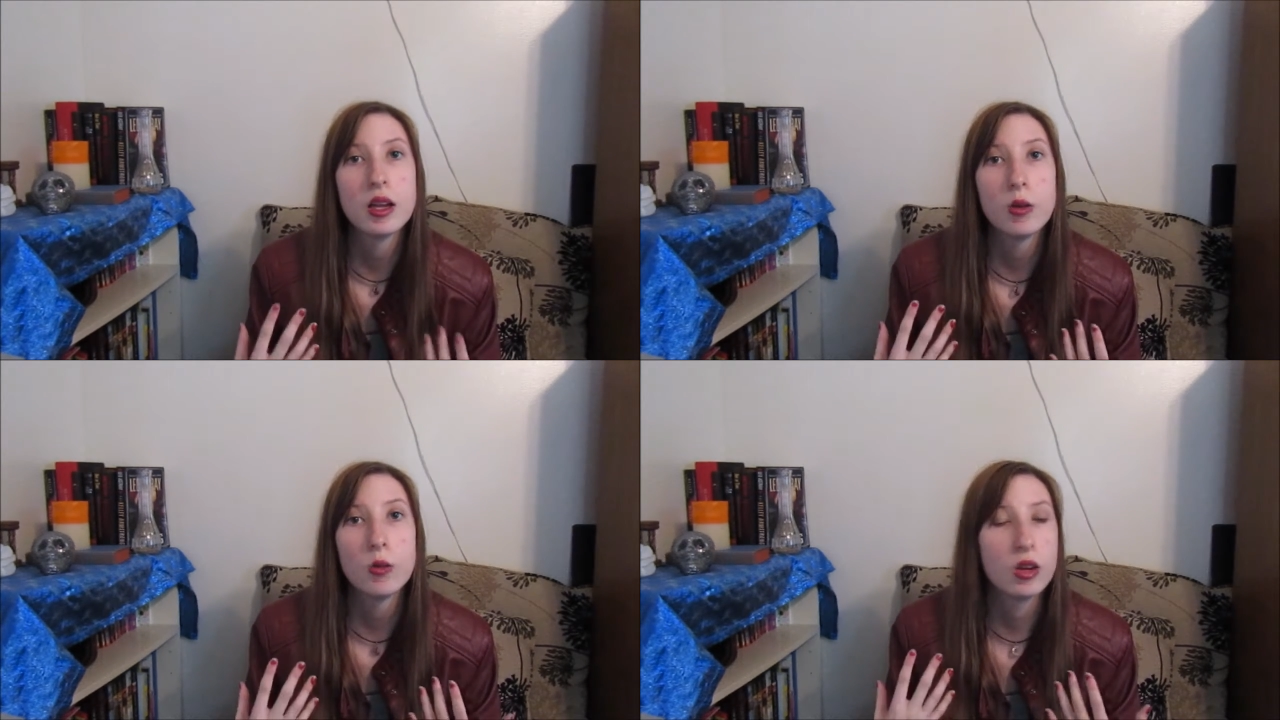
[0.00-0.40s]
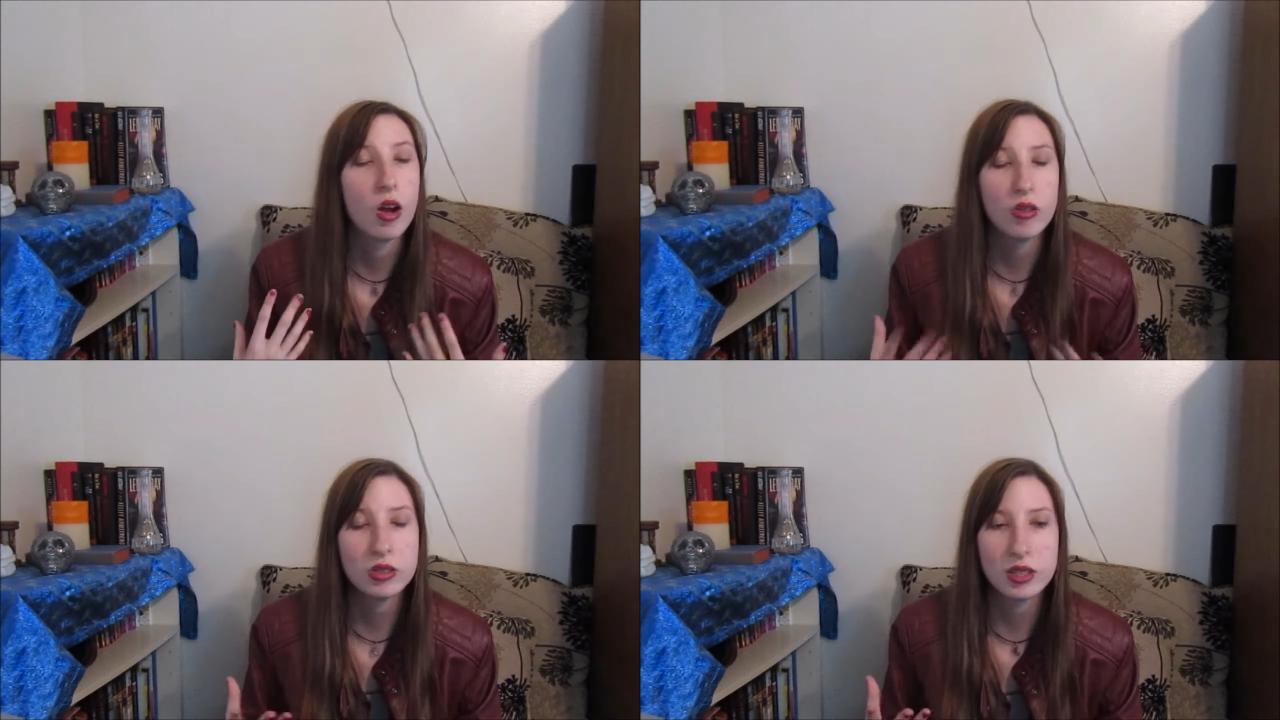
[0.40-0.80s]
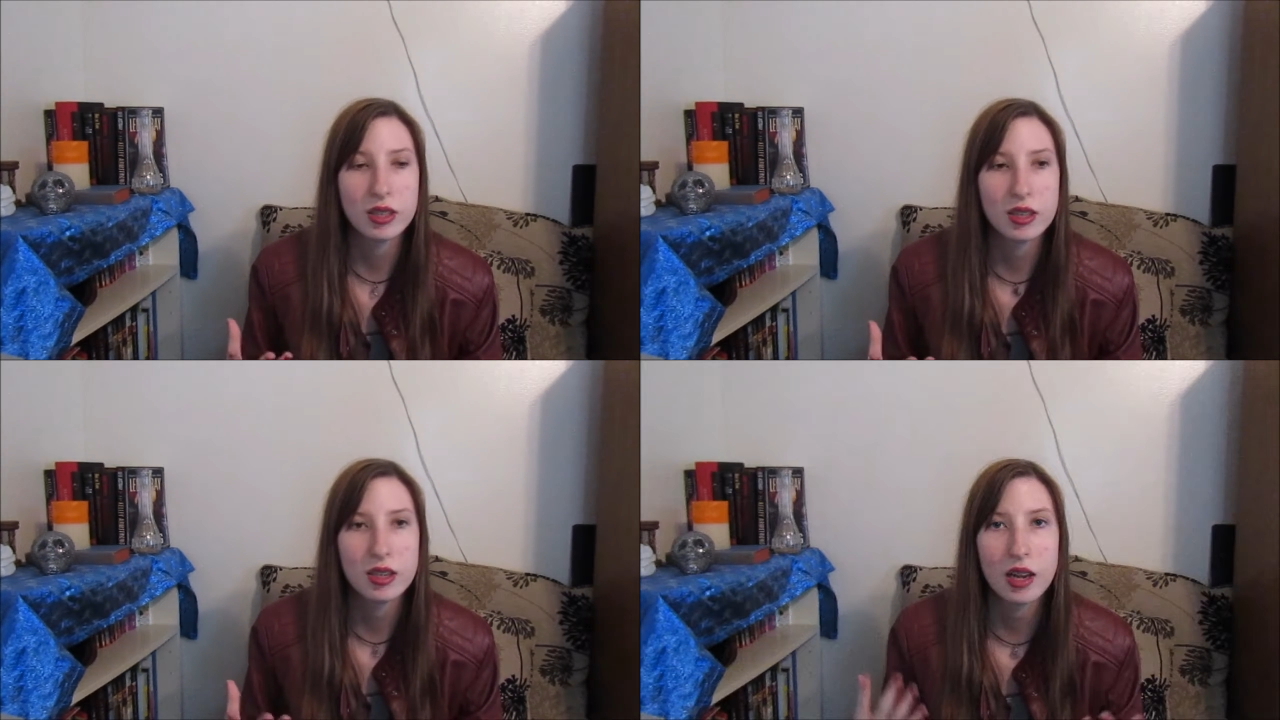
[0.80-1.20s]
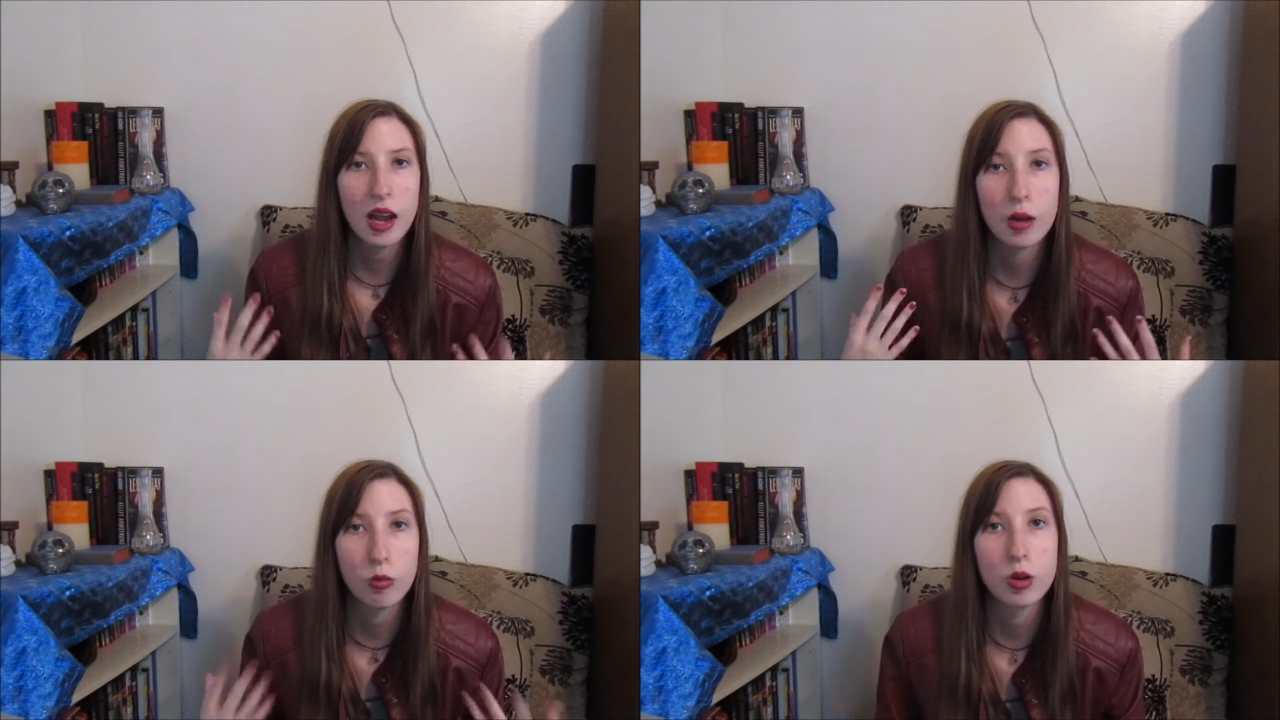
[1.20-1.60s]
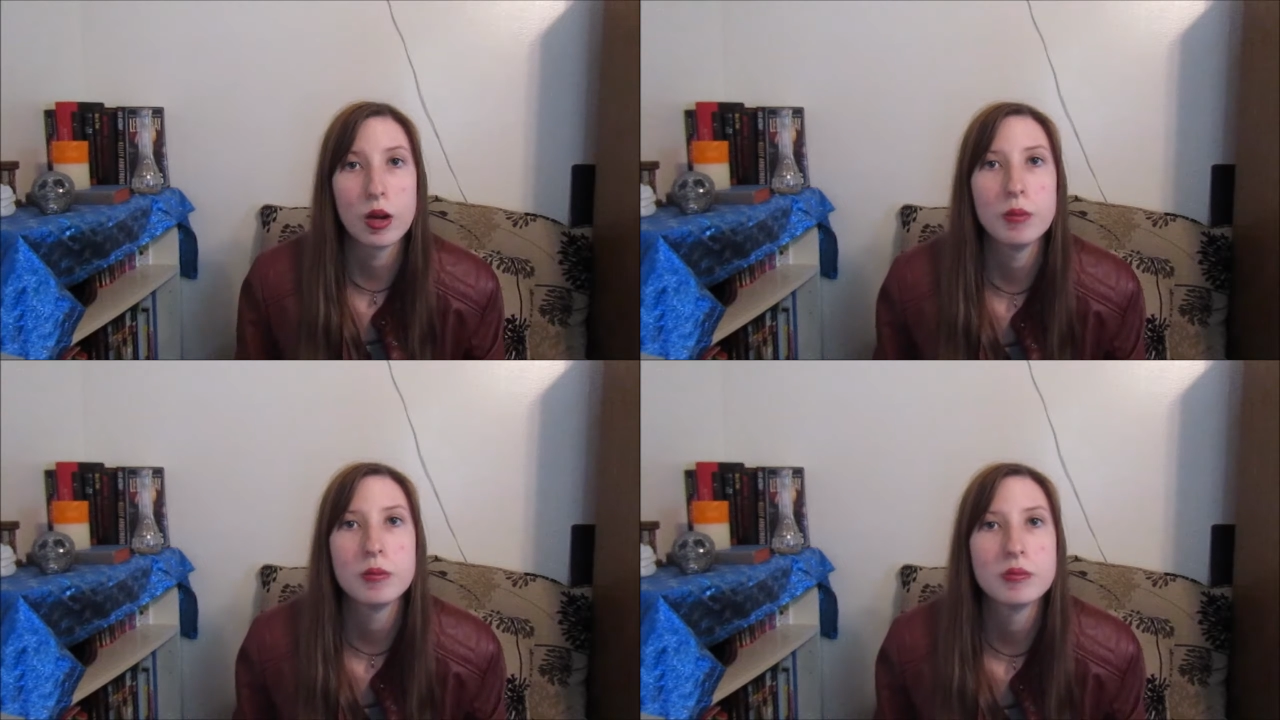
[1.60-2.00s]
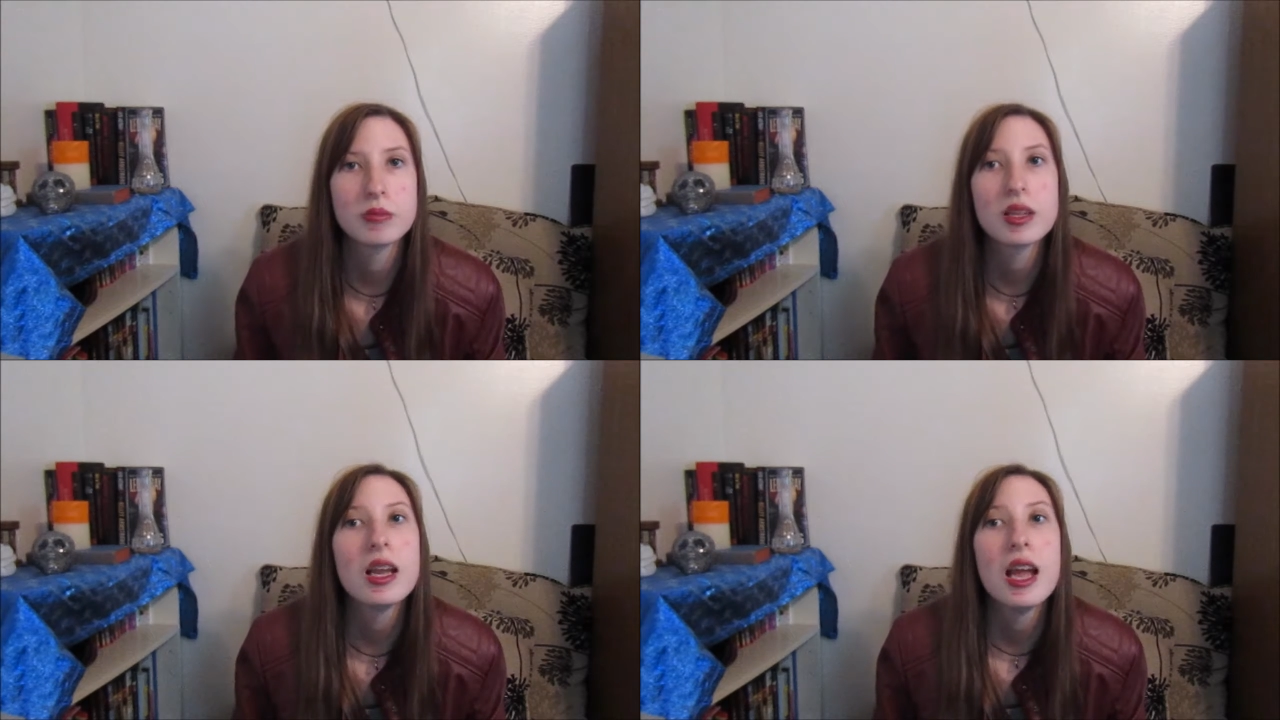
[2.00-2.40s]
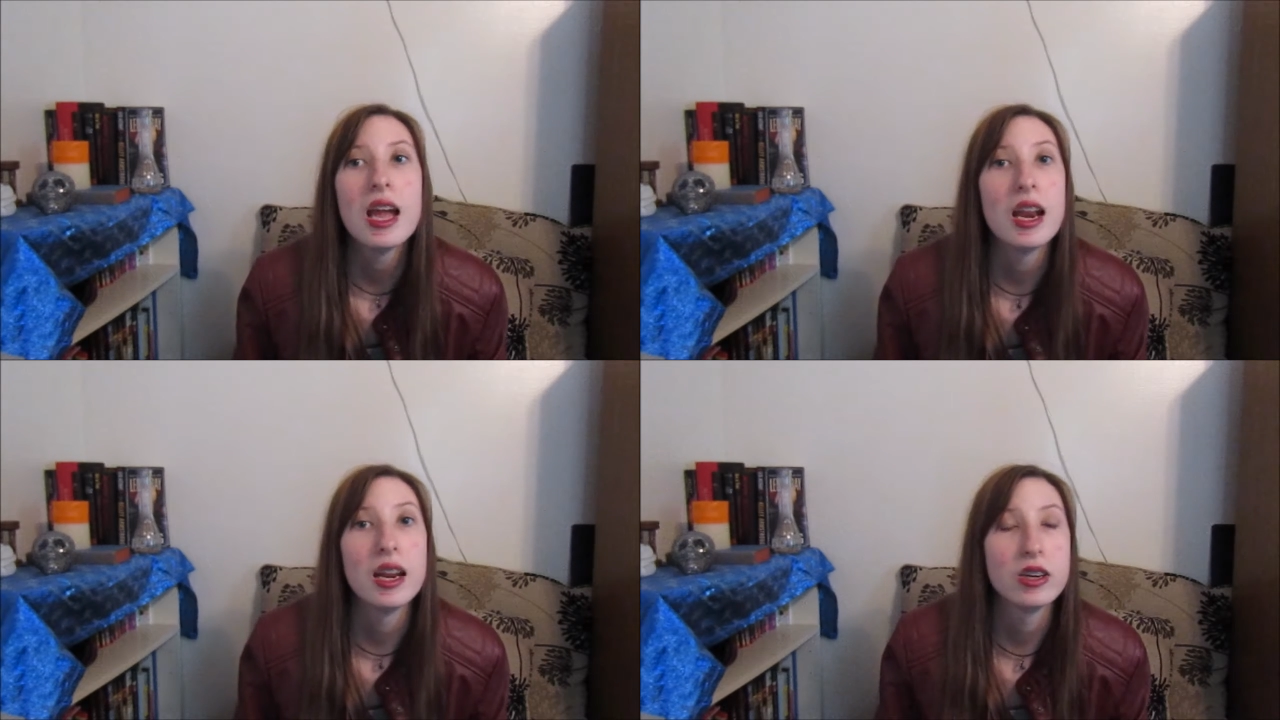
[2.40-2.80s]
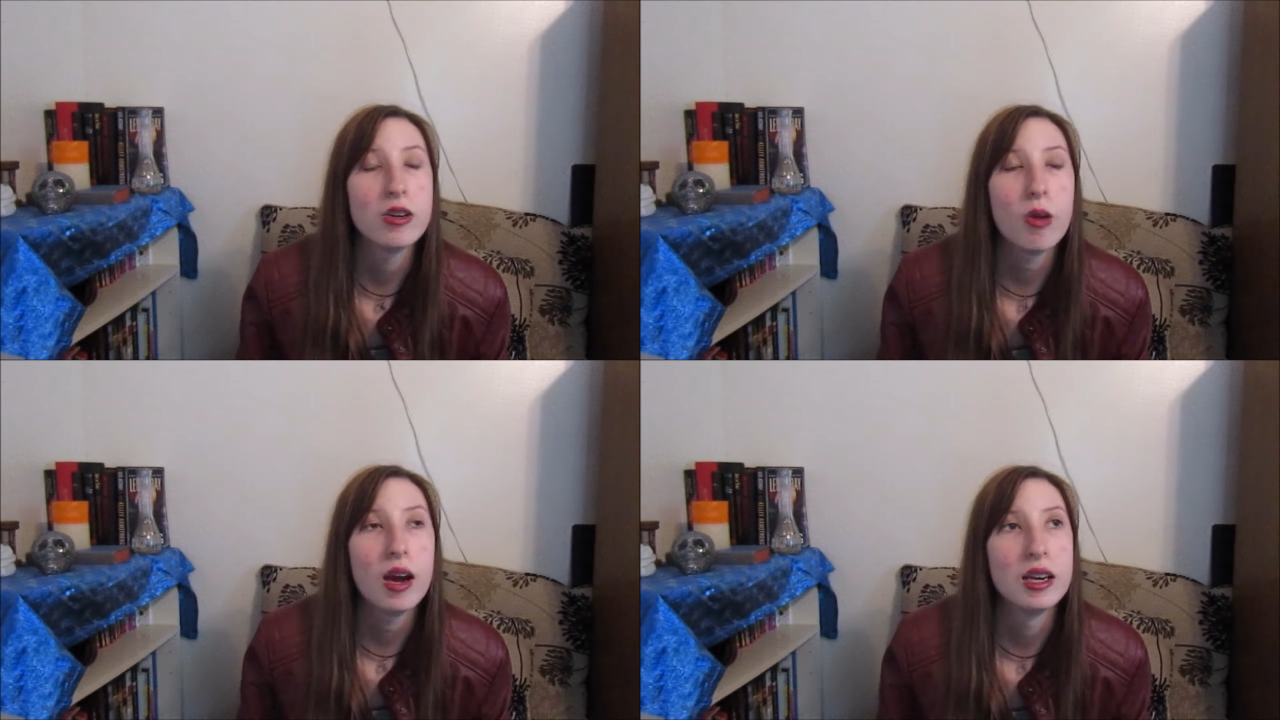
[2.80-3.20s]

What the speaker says: when all of a sudden, I woke up. And I didn't know why,